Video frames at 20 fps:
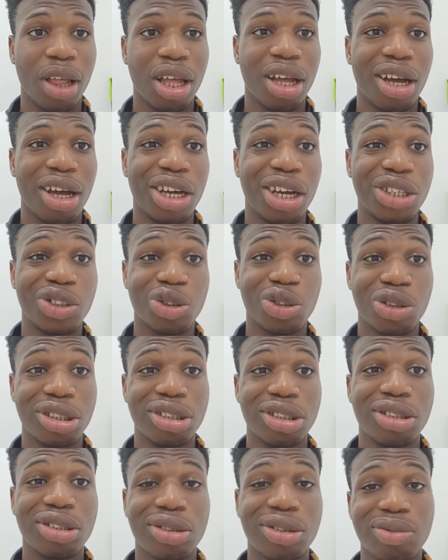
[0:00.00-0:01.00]
I
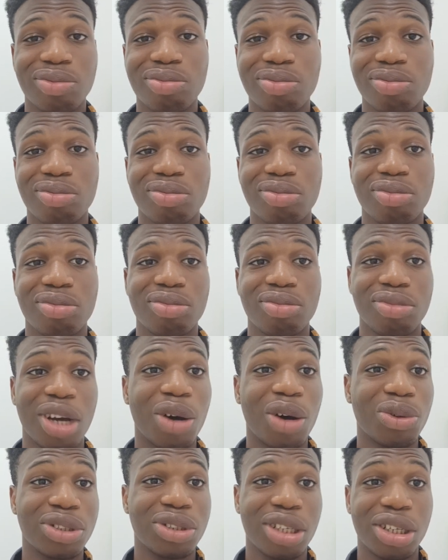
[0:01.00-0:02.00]
enjoyed it.
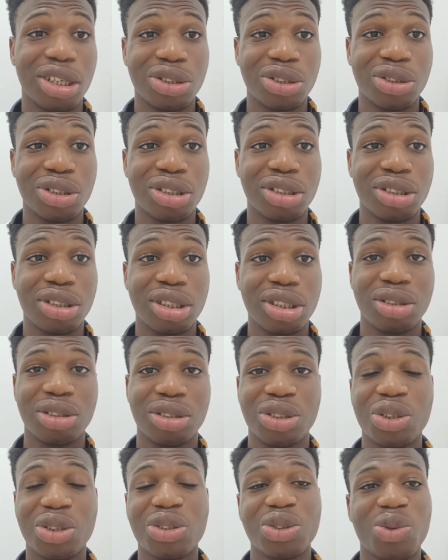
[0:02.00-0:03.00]
I would say I enjoyed it. It's
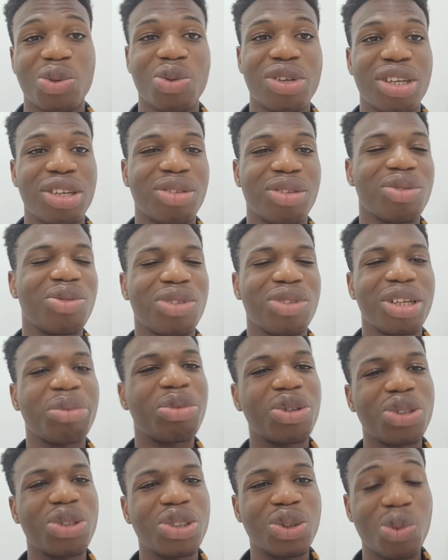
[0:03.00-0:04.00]
just okay. No, let
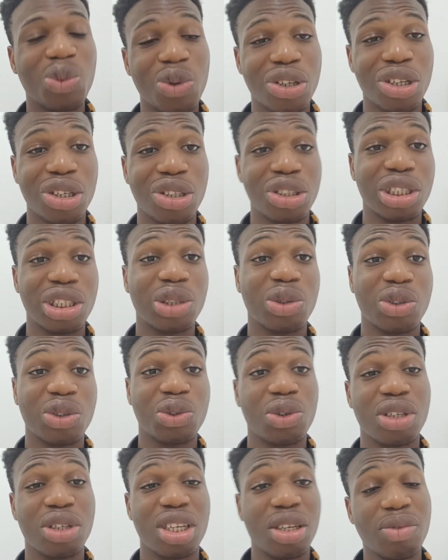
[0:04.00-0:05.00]
me not use the word enjoy. It was
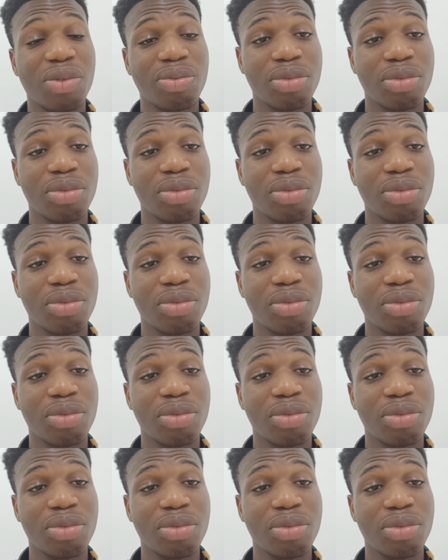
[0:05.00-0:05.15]
okay.